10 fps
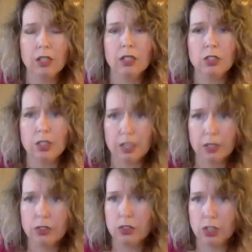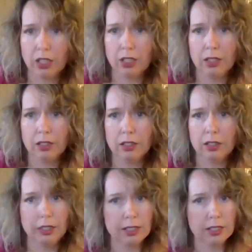She tells Jenny,
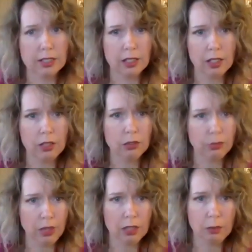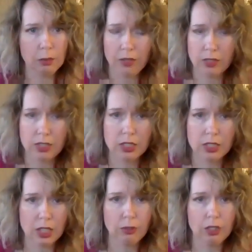Alyssa, and Fran about this
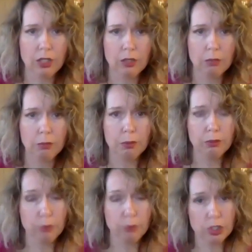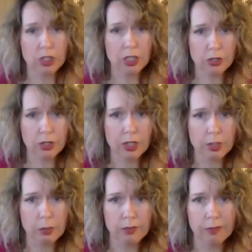discovery before she tells her
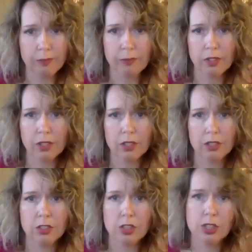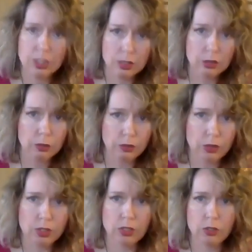husband. She still refuses
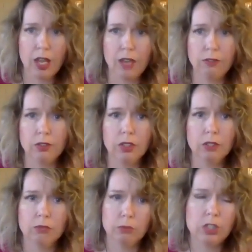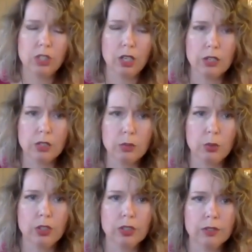to drive, which they all
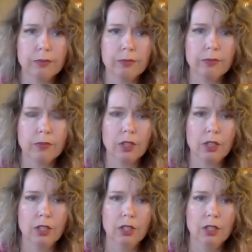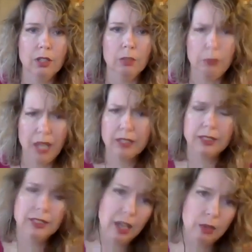support. But back to
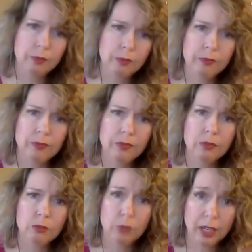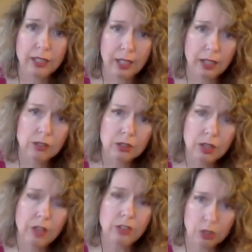now, right now,
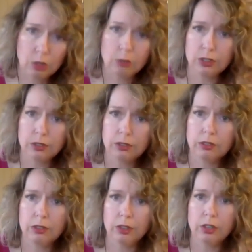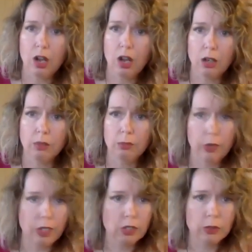on the shoulder, their car
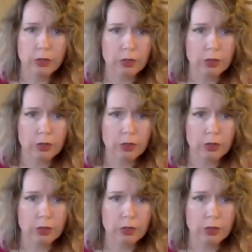pointing toward the